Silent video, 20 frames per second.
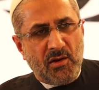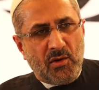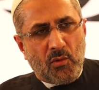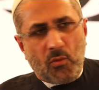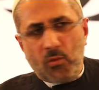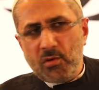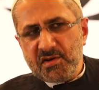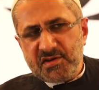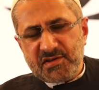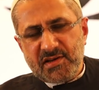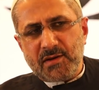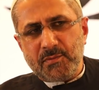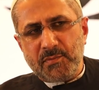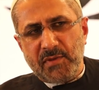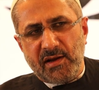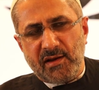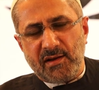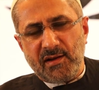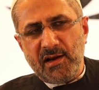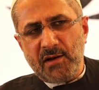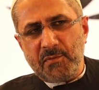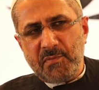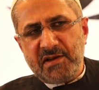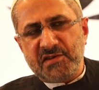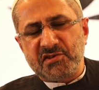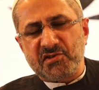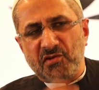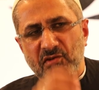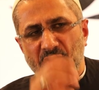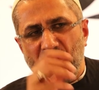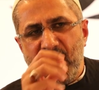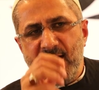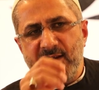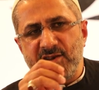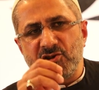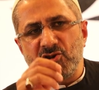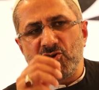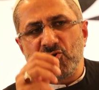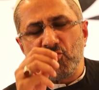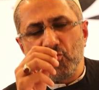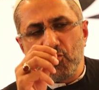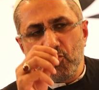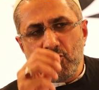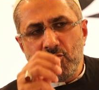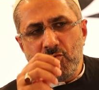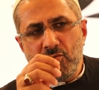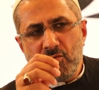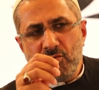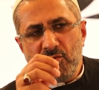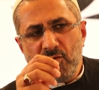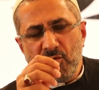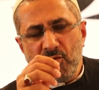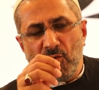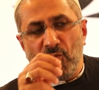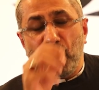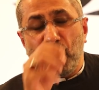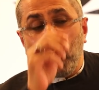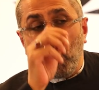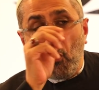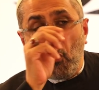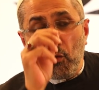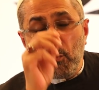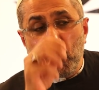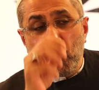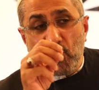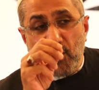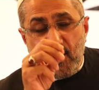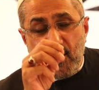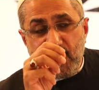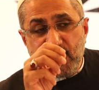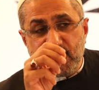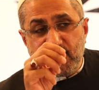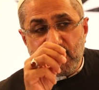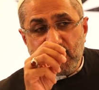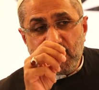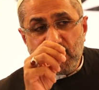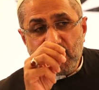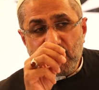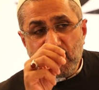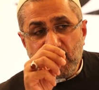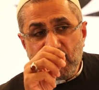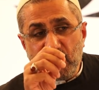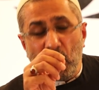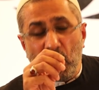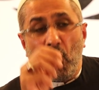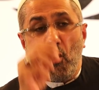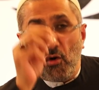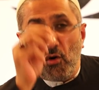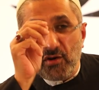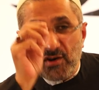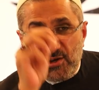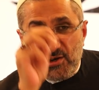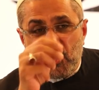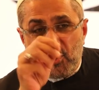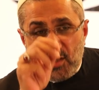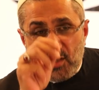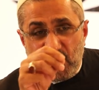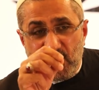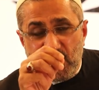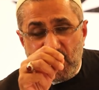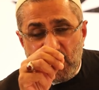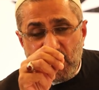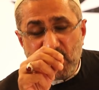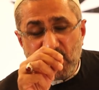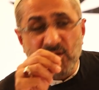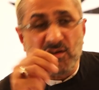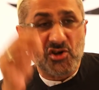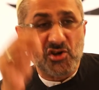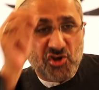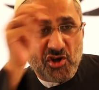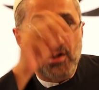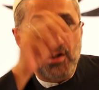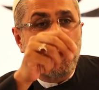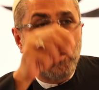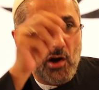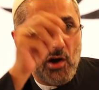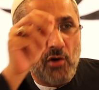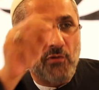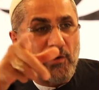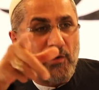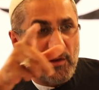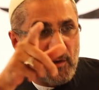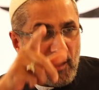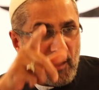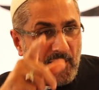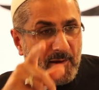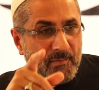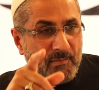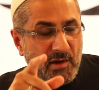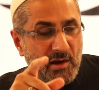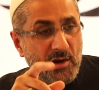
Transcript: What does that mean? It means right to formulate originally the Sharia of Allah,